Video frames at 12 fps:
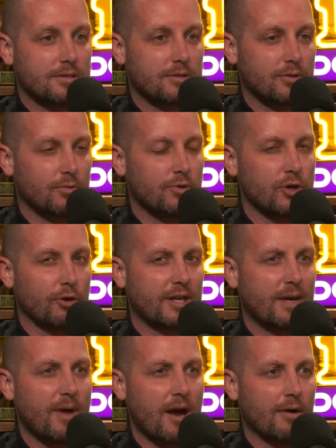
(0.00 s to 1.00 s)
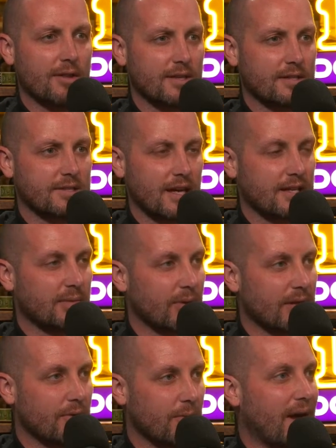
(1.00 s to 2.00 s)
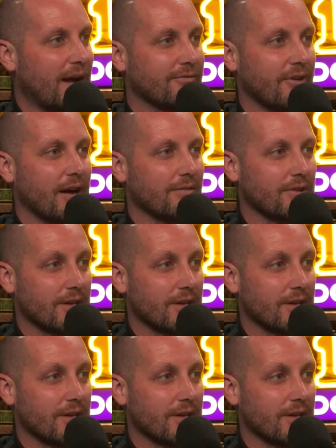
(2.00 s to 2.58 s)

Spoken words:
So New York came out and they decided to play with a back five,